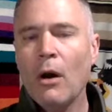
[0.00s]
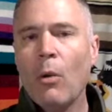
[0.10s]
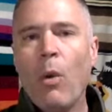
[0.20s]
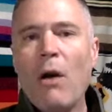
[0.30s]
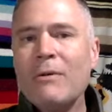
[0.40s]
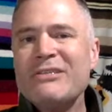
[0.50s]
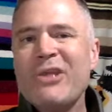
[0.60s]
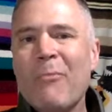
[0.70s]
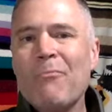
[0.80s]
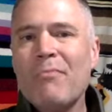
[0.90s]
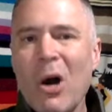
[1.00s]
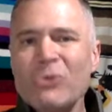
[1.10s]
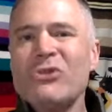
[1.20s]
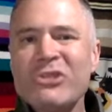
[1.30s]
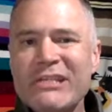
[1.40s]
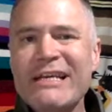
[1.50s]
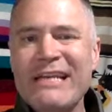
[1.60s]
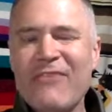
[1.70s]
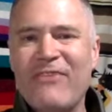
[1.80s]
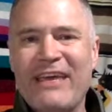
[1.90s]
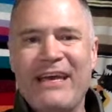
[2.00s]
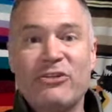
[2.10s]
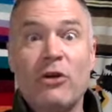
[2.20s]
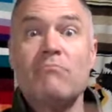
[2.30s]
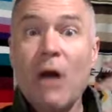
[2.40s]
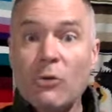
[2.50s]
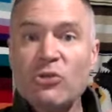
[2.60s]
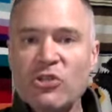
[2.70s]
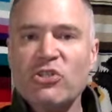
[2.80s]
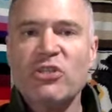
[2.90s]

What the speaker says: What was the most significant or most